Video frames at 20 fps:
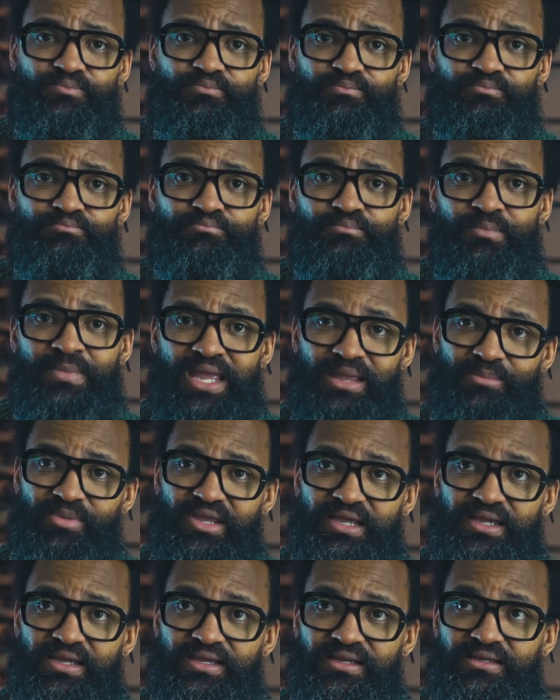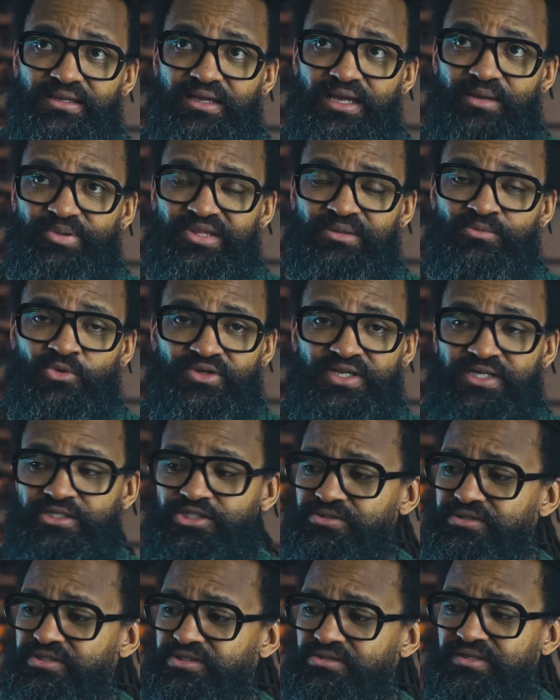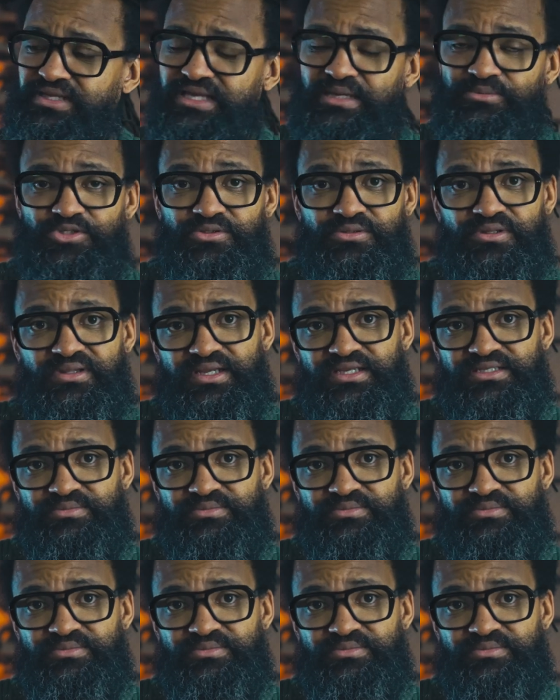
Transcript: maybe a bit more dangerous to capture things,